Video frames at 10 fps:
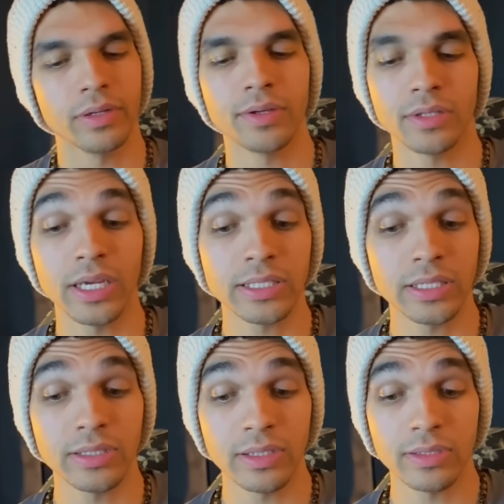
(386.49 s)
because I
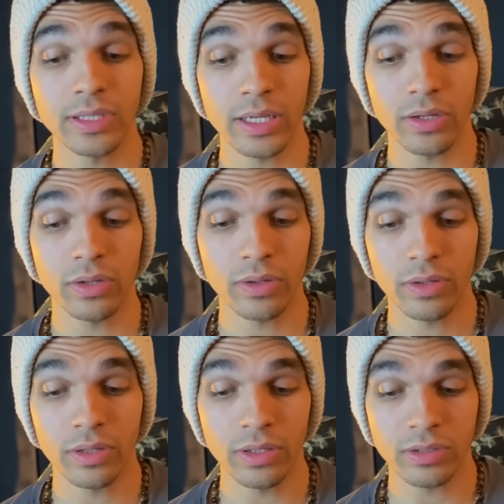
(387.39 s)
actually sense that
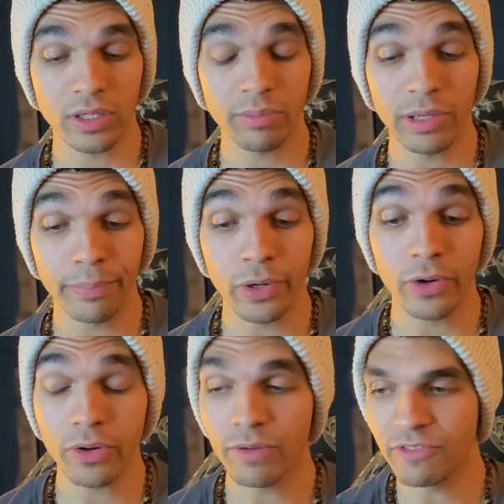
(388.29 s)
it's going to be
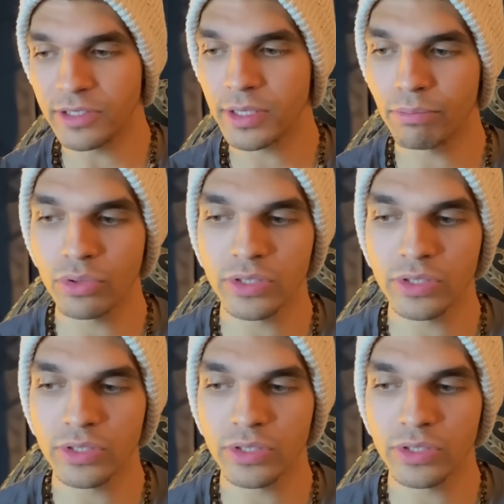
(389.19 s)
part of this Empress